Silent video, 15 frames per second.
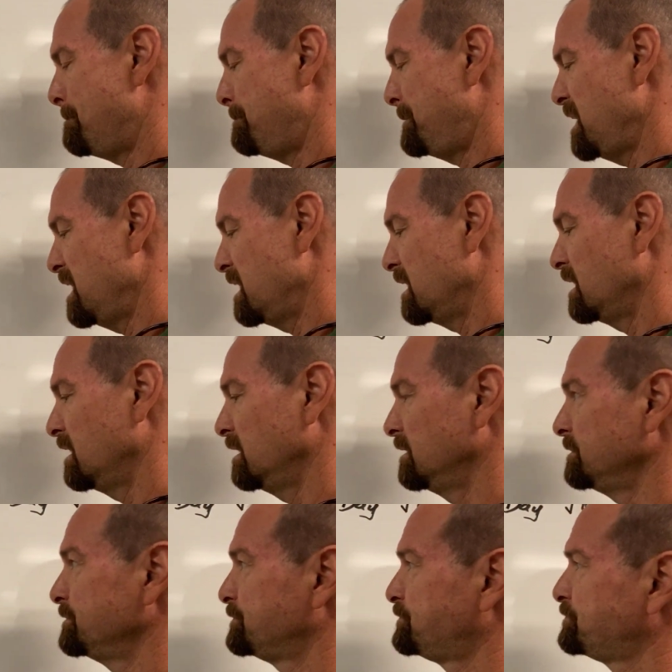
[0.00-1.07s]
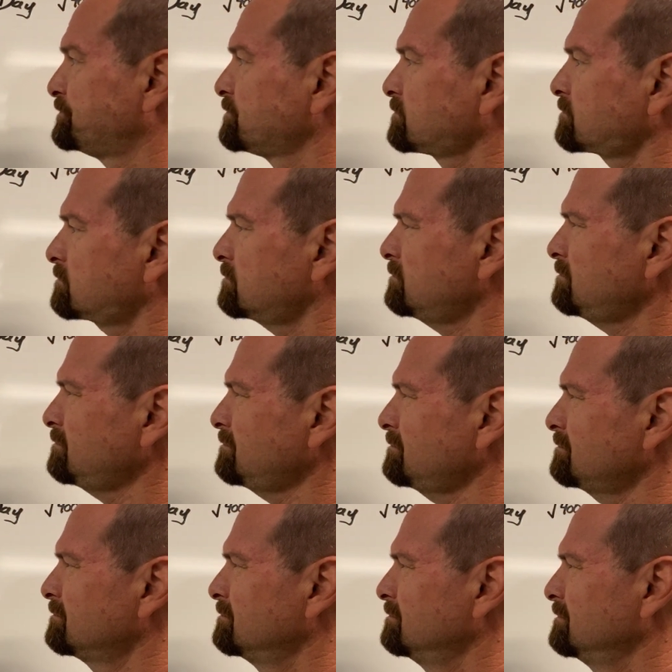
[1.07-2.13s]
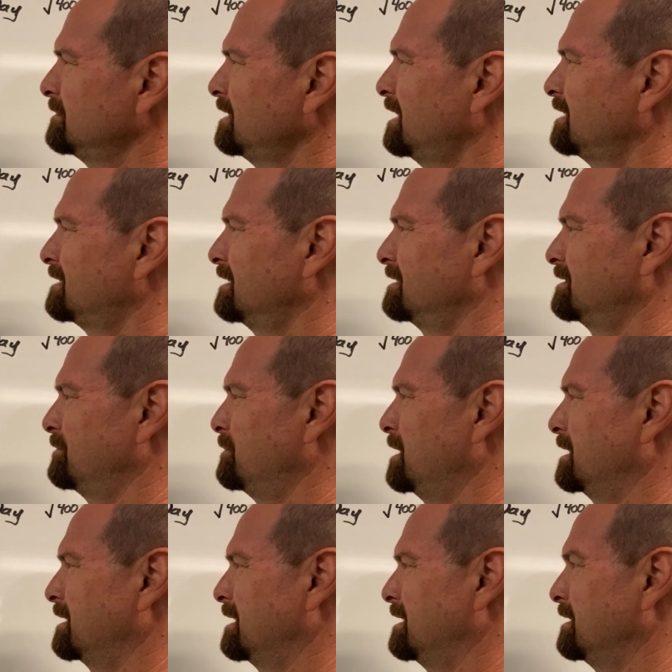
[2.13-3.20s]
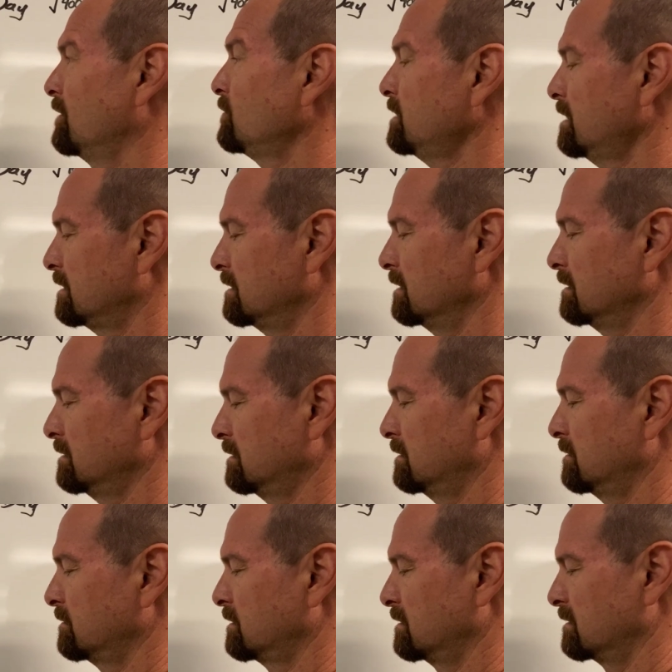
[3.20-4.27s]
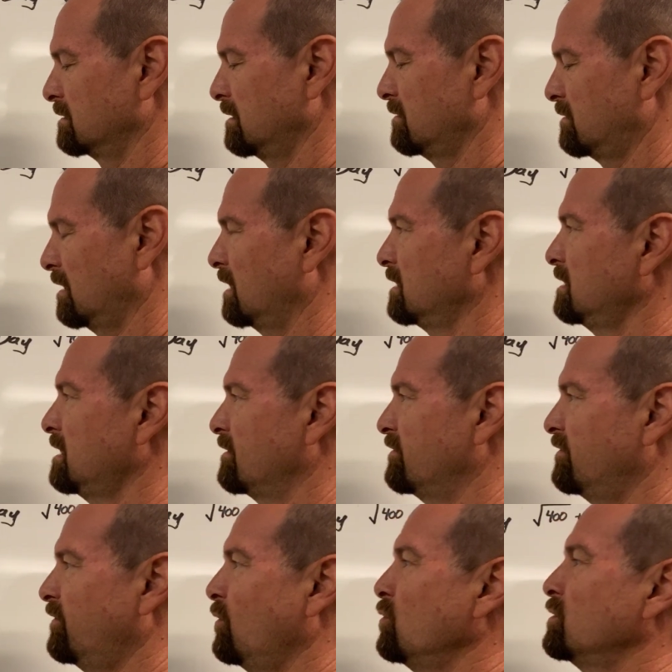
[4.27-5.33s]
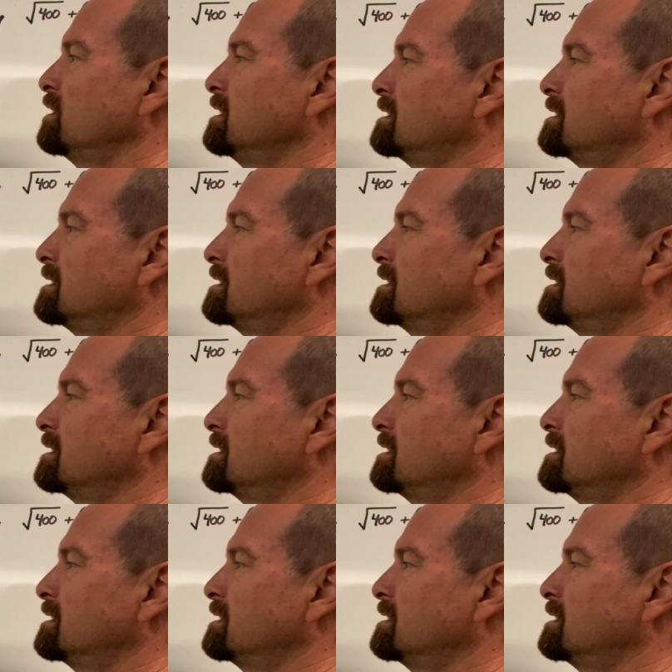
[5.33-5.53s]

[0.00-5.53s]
Bing. That doesn't make any. Oh, yeah, it does. I was going to say. Okay. Yeah. 40